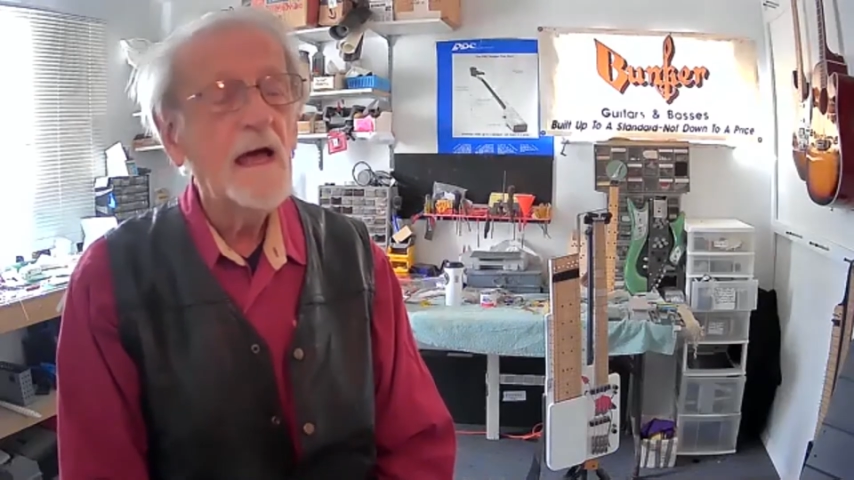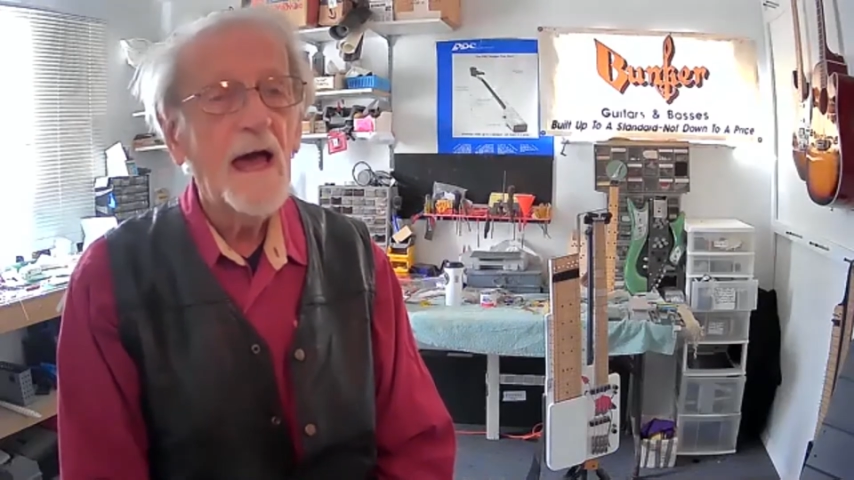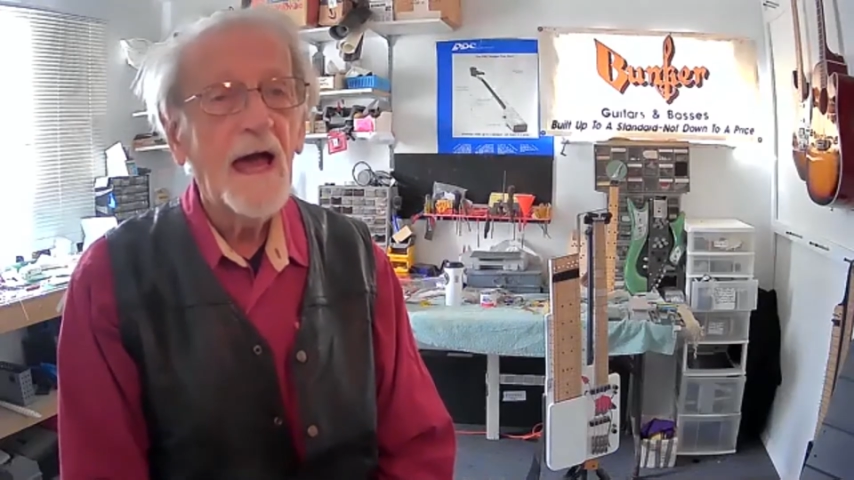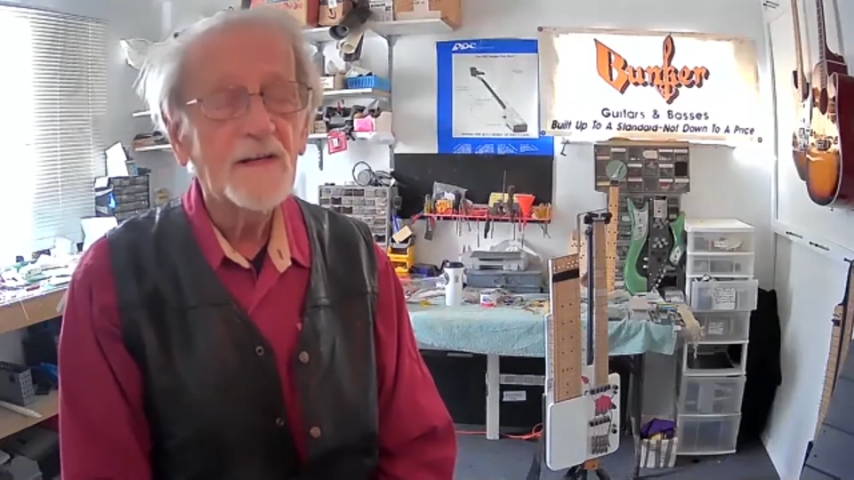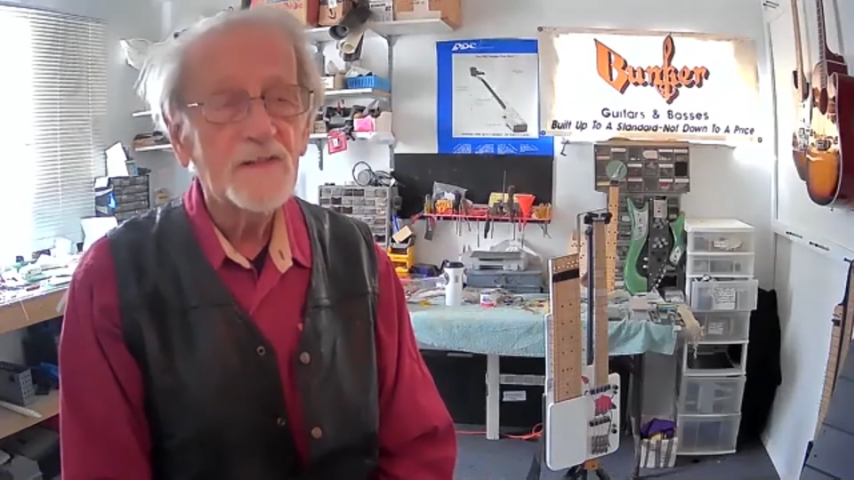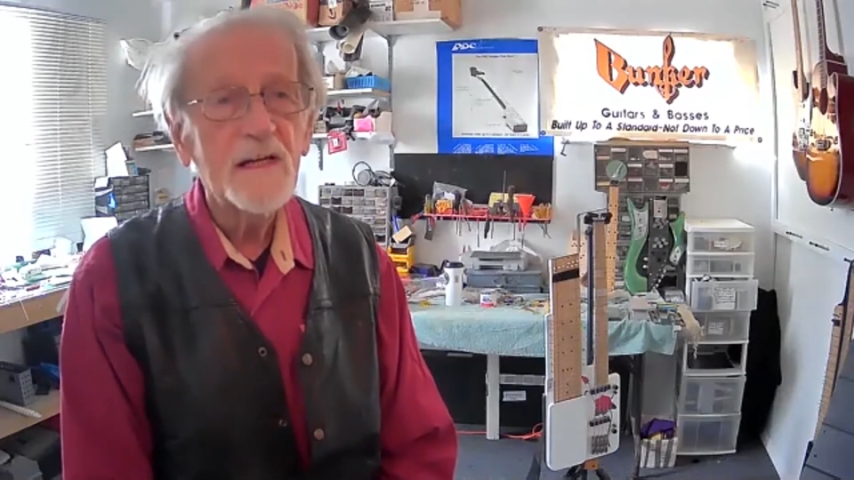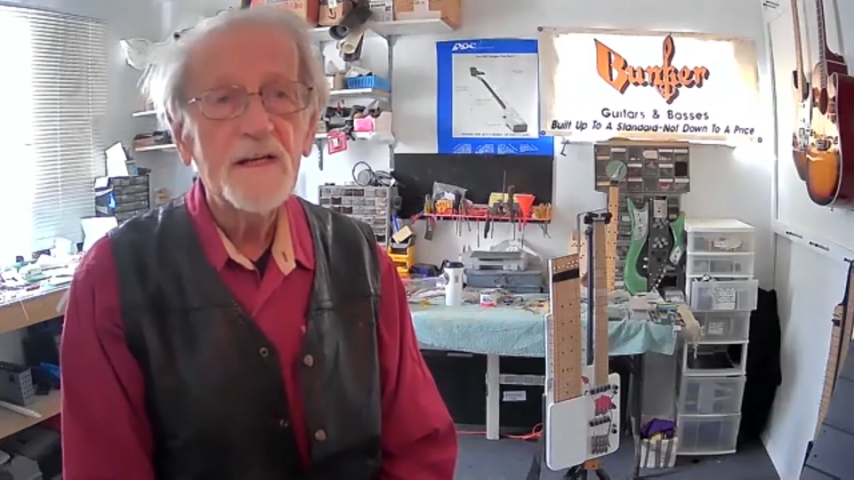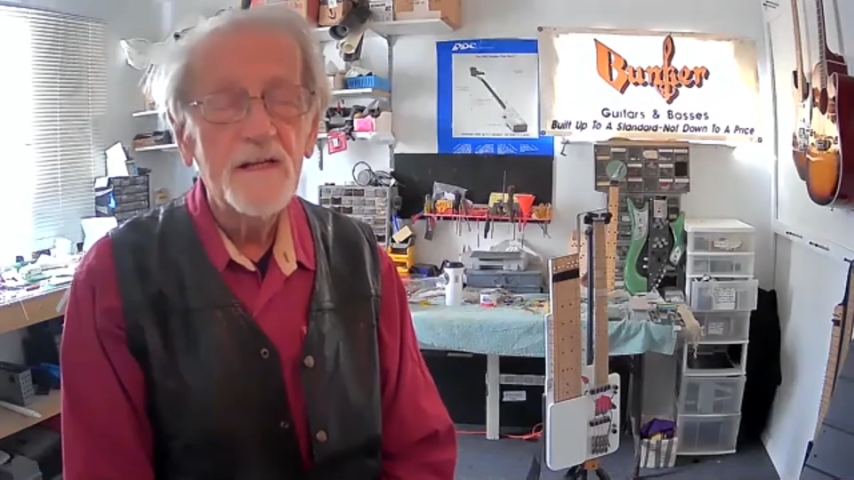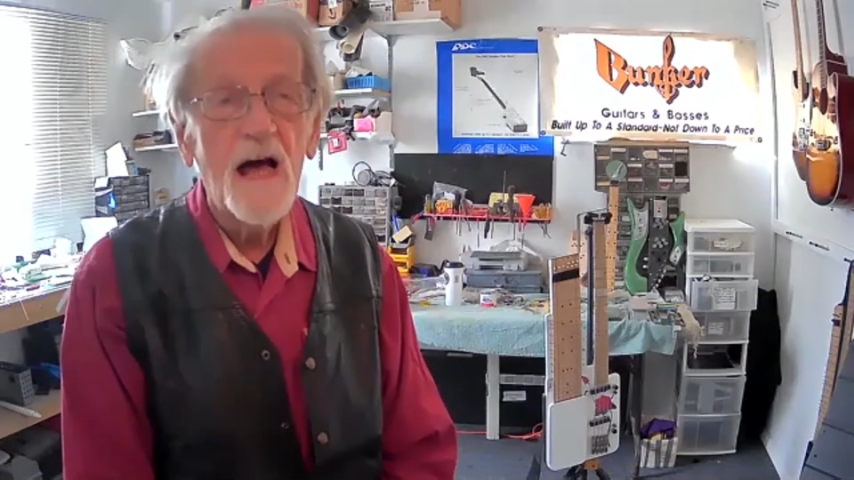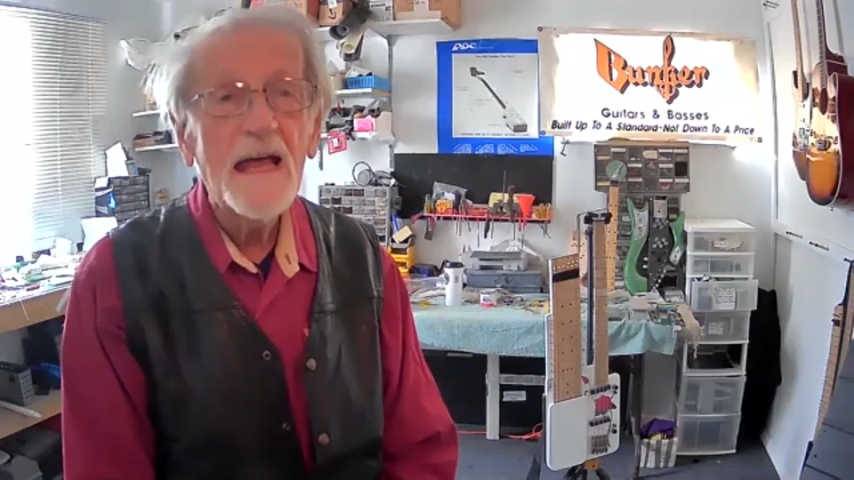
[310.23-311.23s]
actually
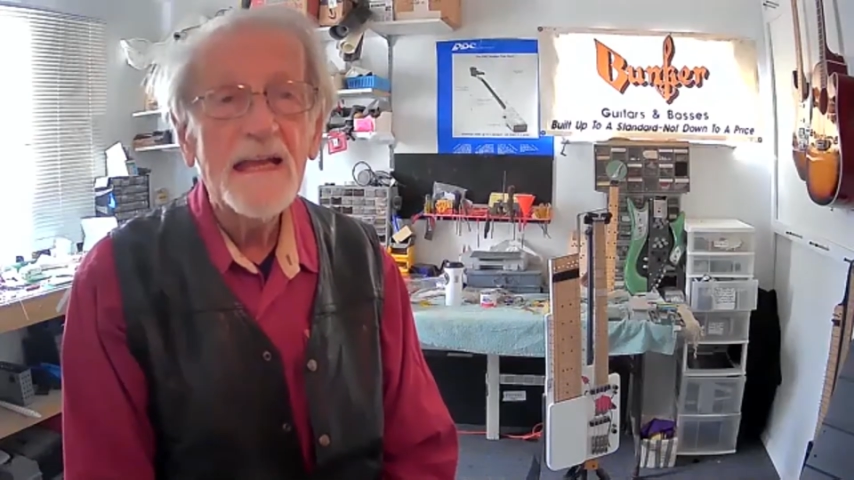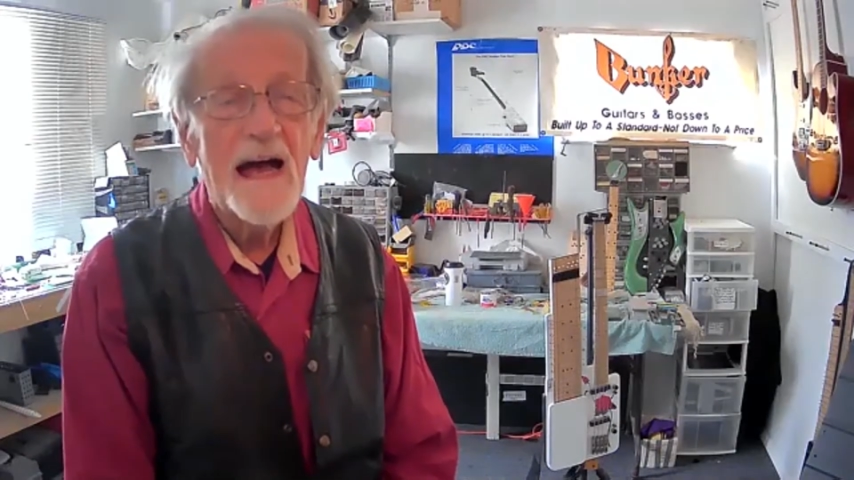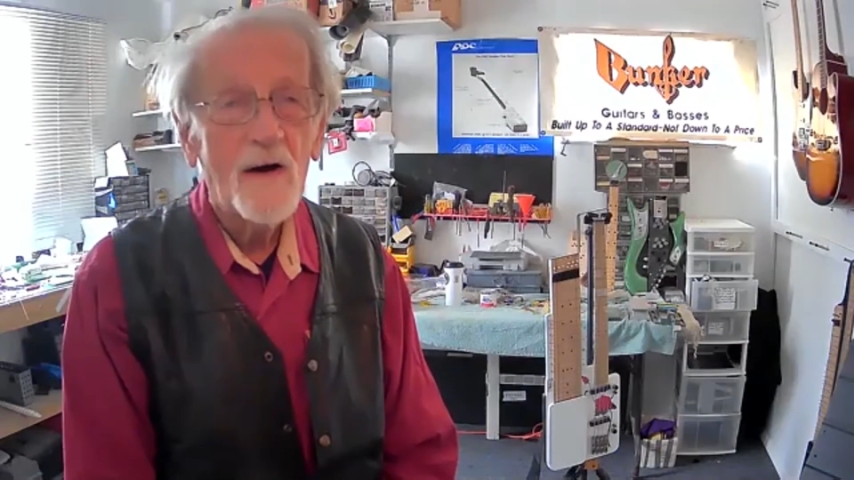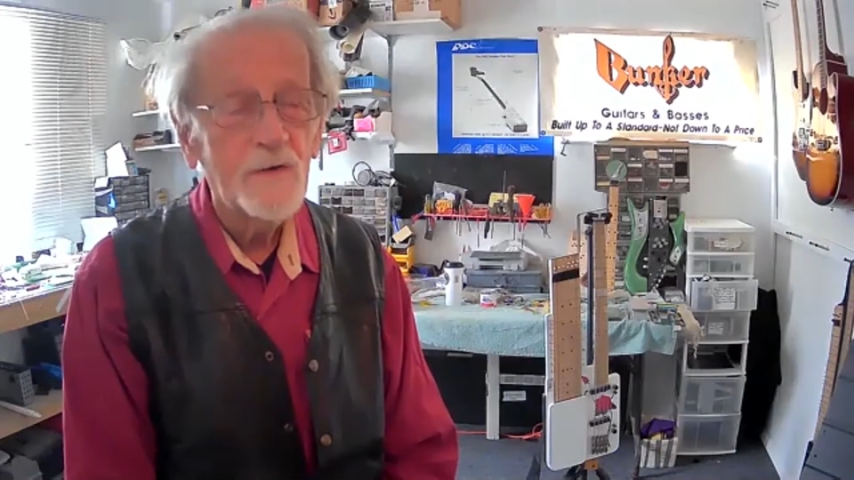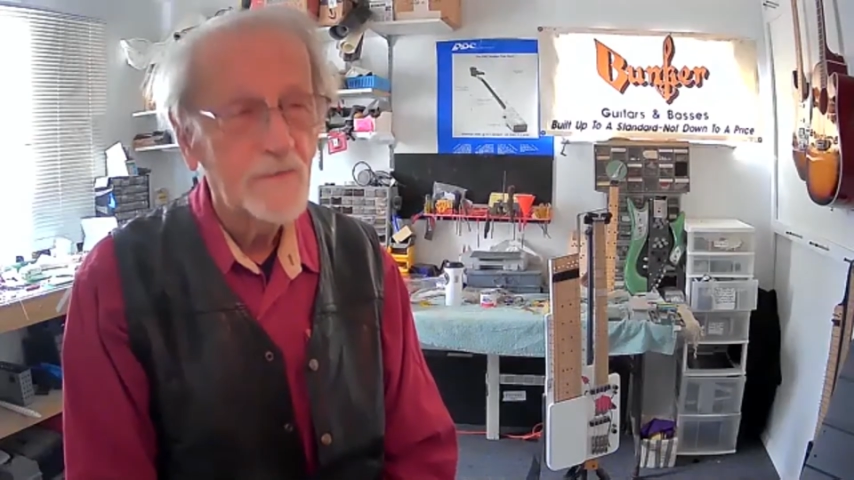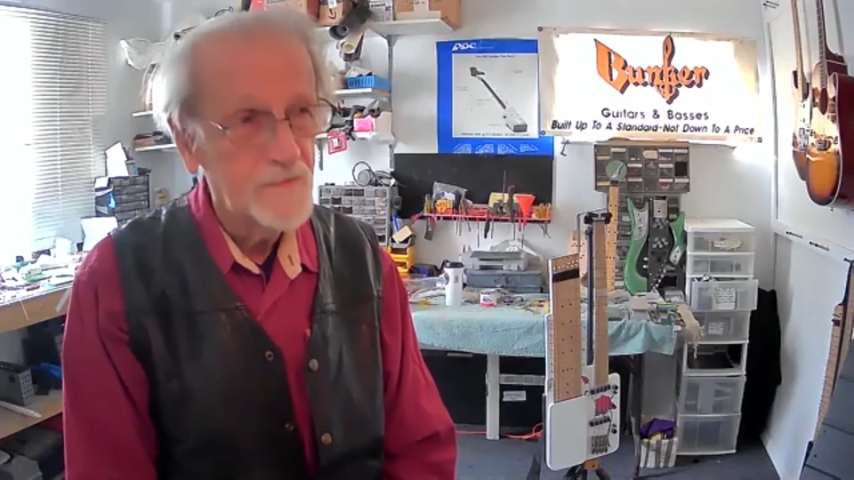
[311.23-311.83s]
9 out of